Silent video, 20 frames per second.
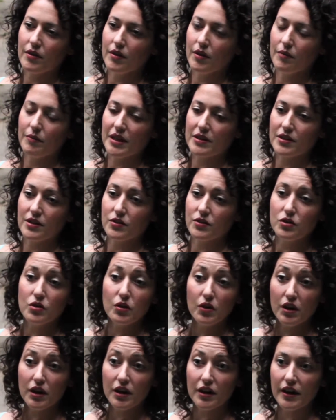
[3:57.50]
amazing
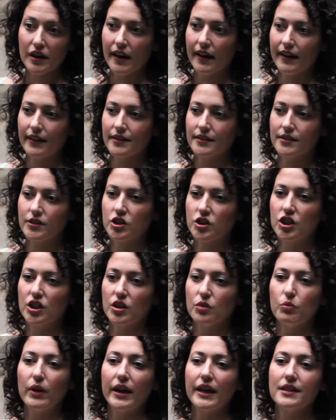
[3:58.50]
store, and she
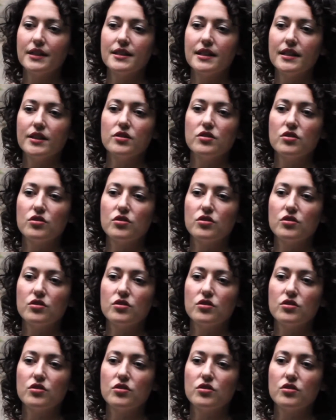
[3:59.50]
went in